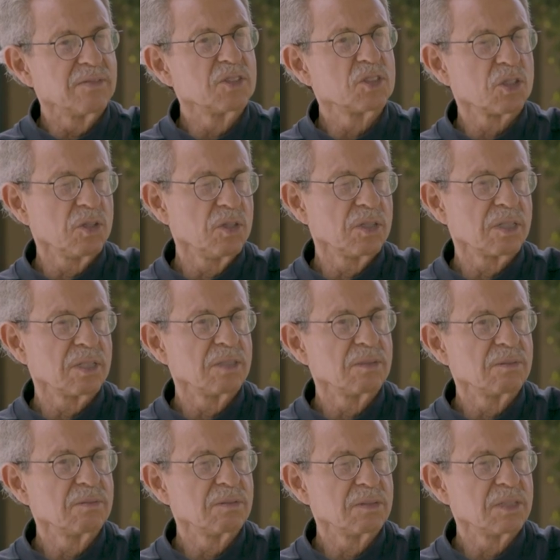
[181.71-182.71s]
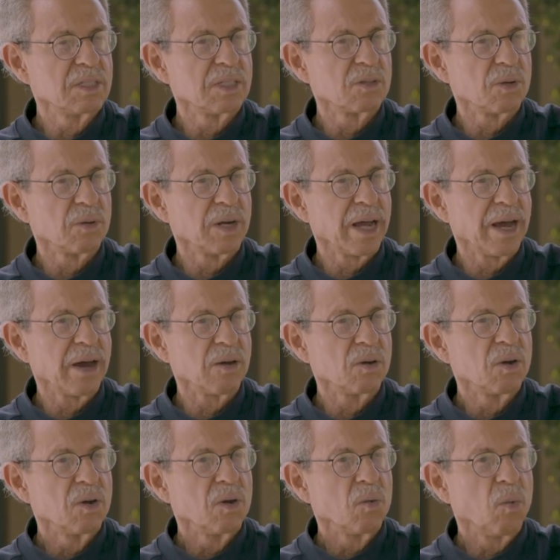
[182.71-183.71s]
and so you can zero it out.
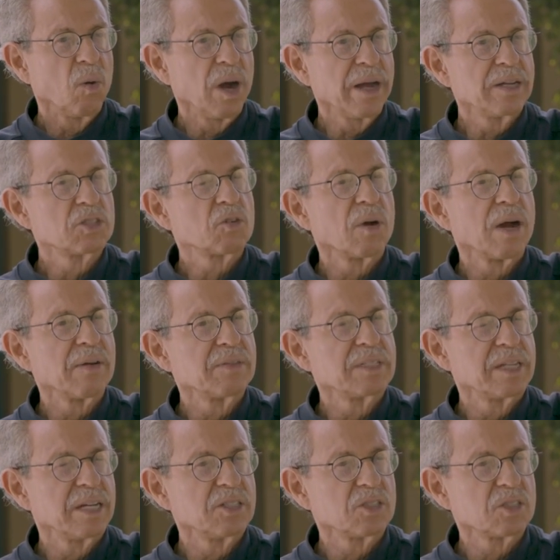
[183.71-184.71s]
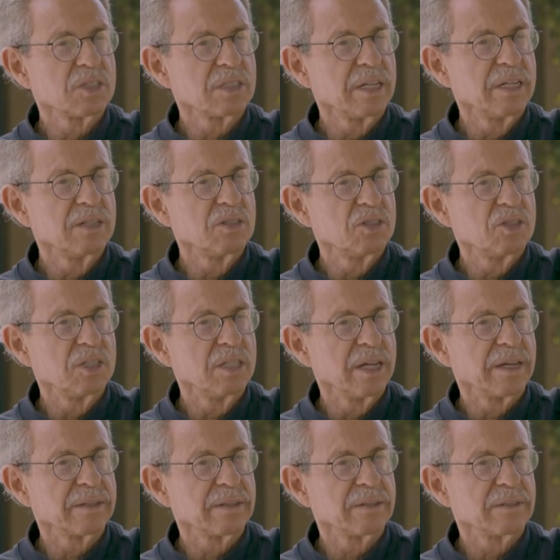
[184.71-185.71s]
Why is gravitational energy
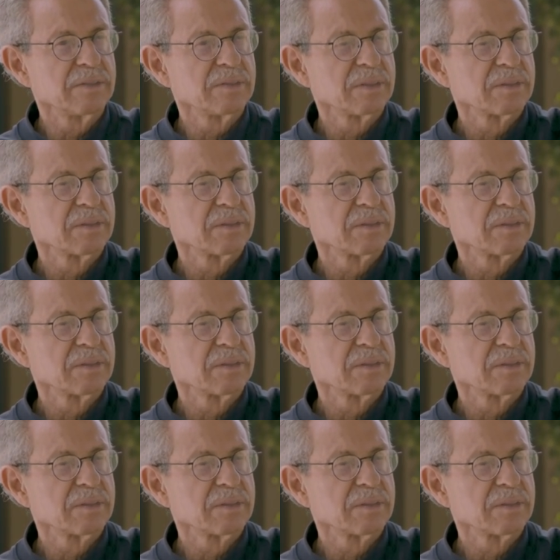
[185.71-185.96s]
negative?